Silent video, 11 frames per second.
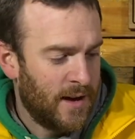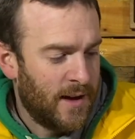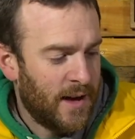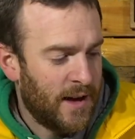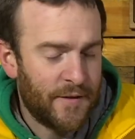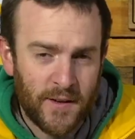
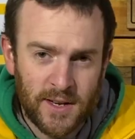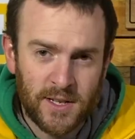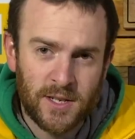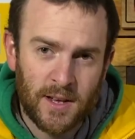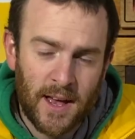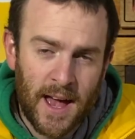if
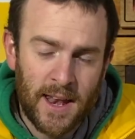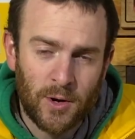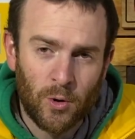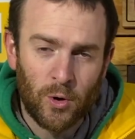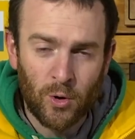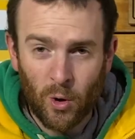it's any
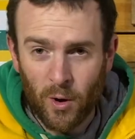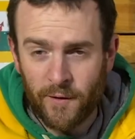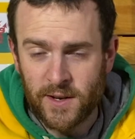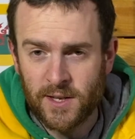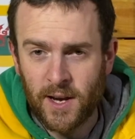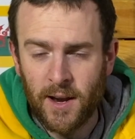good or if
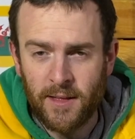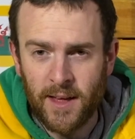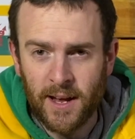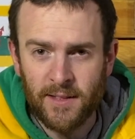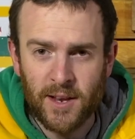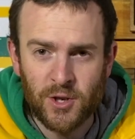it's the kind of
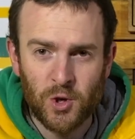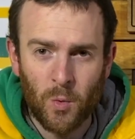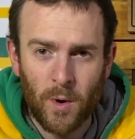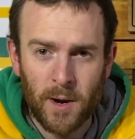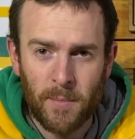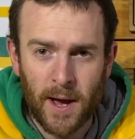thing that you
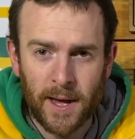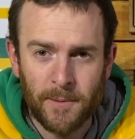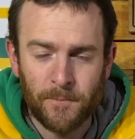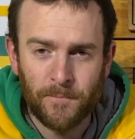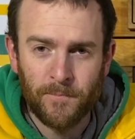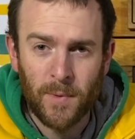want to buy.
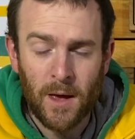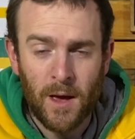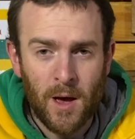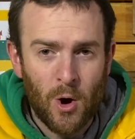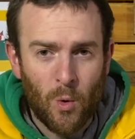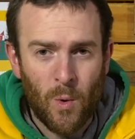
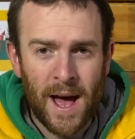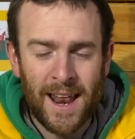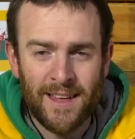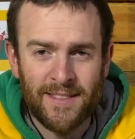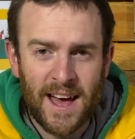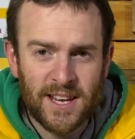
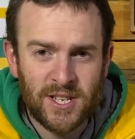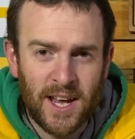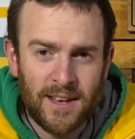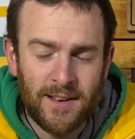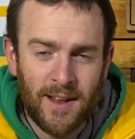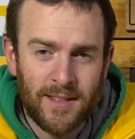Well, that's
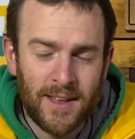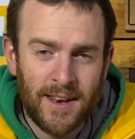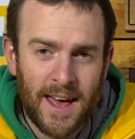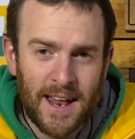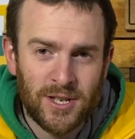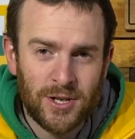it. Nothing
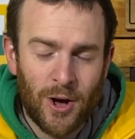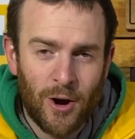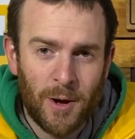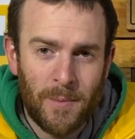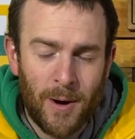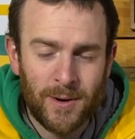else to
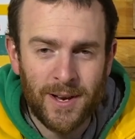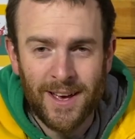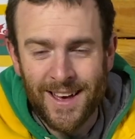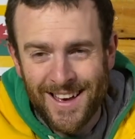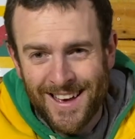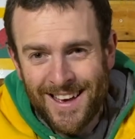talk about.
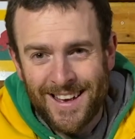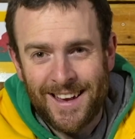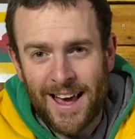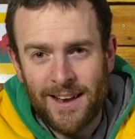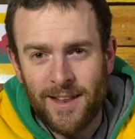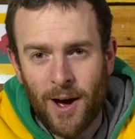
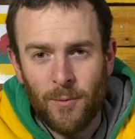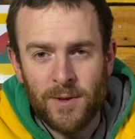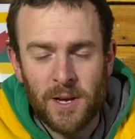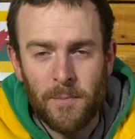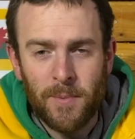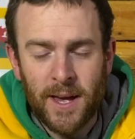Get down to
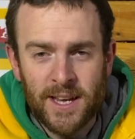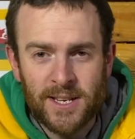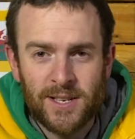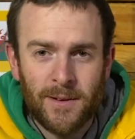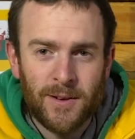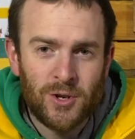some
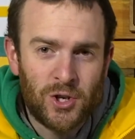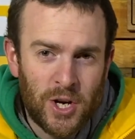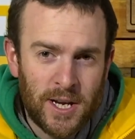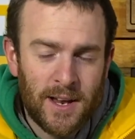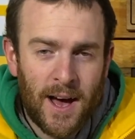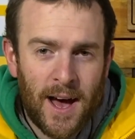bees,
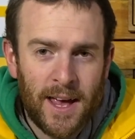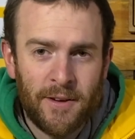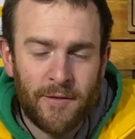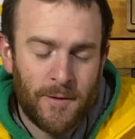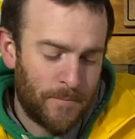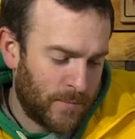treat the
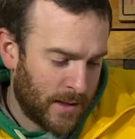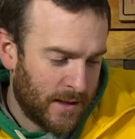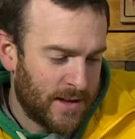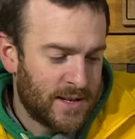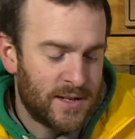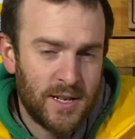hive,
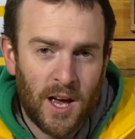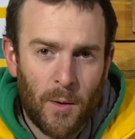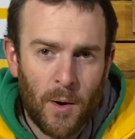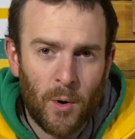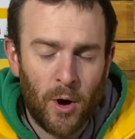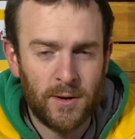see how
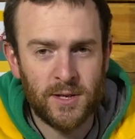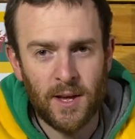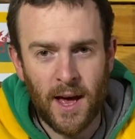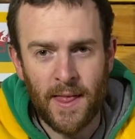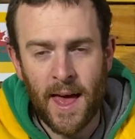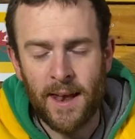it works,
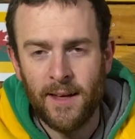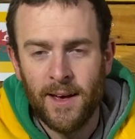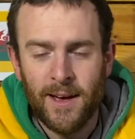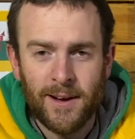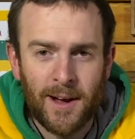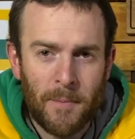and then
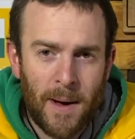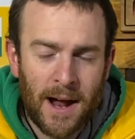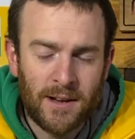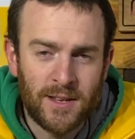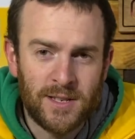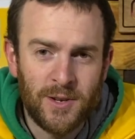come back
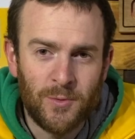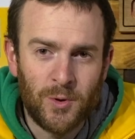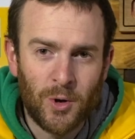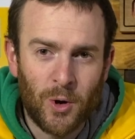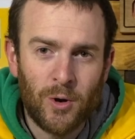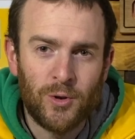to the
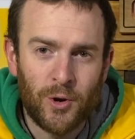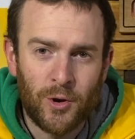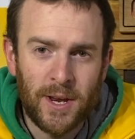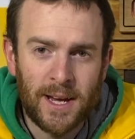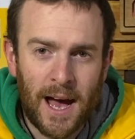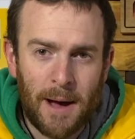studio to
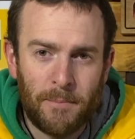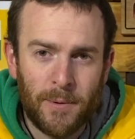recap.